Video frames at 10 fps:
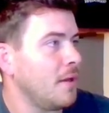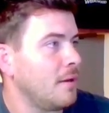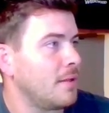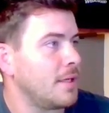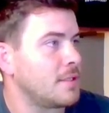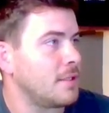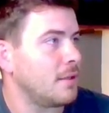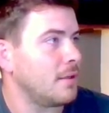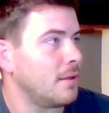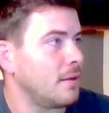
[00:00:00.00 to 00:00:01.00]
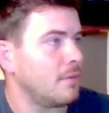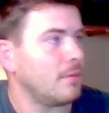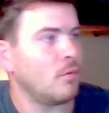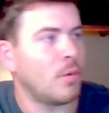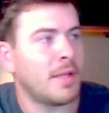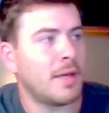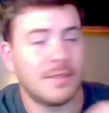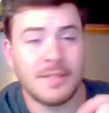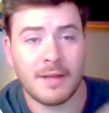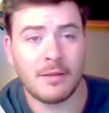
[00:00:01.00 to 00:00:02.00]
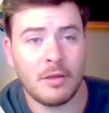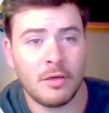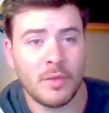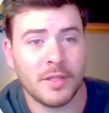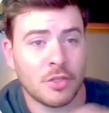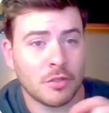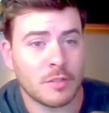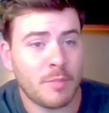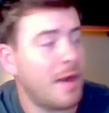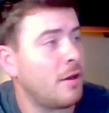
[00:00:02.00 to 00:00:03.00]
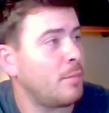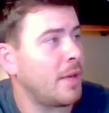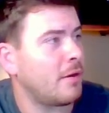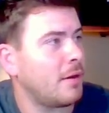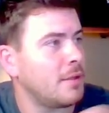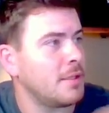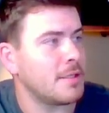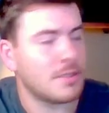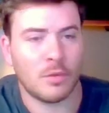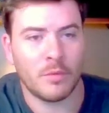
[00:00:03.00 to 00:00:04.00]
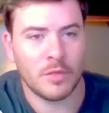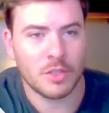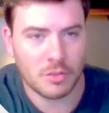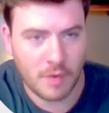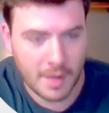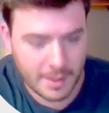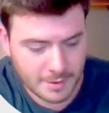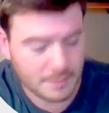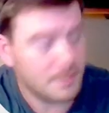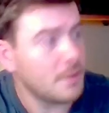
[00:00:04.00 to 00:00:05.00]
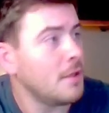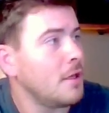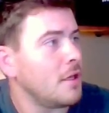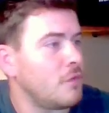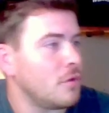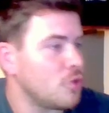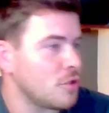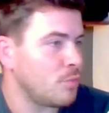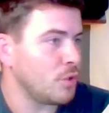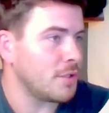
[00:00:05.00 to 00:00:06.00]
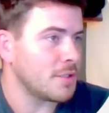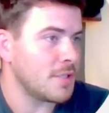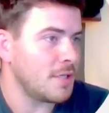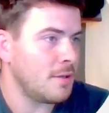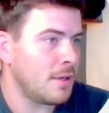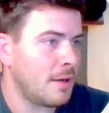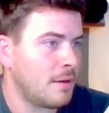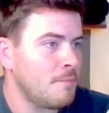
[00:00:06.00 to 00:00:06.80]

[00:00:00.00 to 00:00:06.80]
There's the one that I downloaded with the transparent background, and here's the one we just created. If you just put this in now,